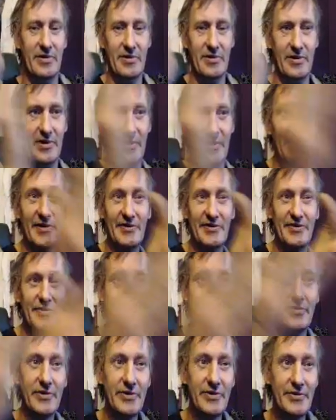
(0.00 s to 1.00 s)
the
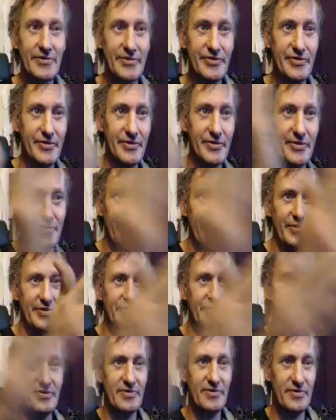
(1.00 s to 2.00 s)
wheel
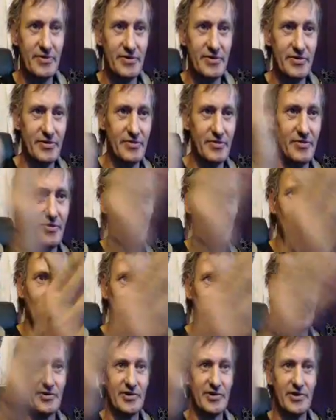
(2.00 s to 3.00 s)
turns, you know, the
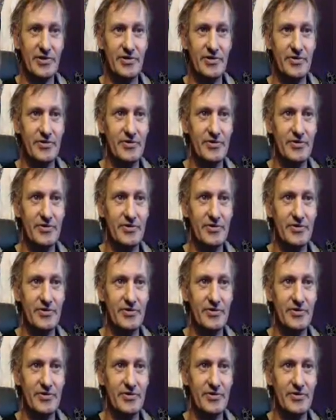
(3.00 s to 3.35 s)
horse will do